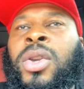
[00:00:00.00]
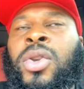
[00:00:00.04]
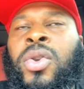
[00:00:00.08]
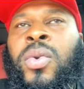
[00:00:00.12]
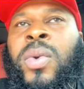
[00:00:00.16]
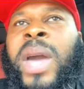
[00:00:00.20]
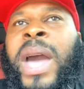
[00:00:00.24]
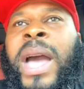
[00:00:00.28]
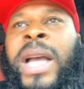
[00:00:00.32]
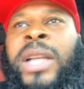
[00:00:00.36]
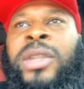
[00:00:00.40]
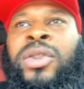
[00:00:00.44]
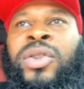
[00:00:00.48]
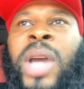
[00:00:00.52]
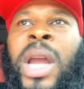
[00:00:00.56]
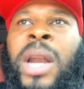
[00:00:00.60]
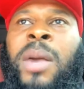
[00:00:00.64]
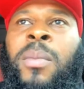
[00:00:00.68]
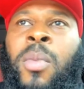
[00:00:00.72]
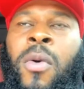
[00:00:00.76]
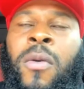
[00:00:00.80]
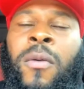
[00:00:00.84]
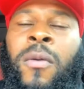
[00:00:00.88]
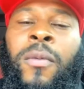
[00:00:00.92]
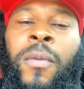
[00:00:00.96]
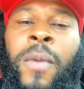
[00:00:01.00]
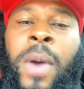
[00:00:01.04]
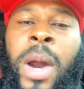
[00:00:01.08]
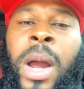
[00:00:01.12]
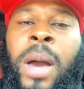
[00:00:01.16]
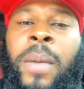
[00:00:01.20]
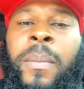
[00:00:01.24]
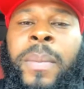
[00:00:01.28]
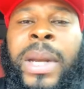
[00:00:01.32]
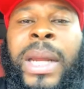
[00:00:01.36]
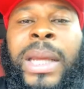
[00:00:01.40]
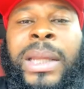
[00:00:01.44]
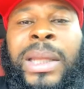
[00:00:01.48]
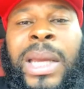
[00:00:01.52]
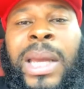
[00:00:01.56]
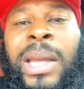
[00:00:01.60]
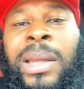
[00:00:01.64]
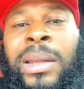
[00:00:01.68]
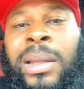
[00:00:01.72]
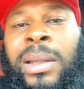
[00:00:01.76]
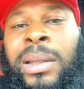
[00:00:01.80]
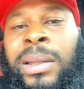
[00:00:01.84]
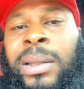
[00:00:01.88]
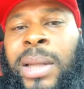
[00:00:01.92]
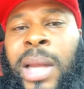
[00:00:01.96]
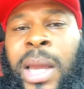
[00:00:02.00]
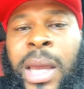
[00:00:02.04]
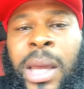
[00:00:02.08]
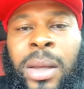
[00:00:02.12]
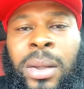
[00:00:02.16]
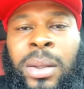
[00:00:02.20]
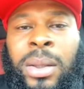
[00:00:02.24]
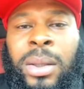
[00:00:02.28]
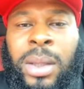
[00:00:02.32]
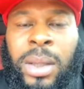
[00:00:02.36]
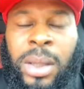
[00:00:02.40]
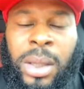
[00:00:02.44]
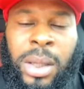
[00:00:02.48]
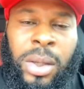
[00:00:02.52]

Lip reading: you guys try to move around, but at the end of the day,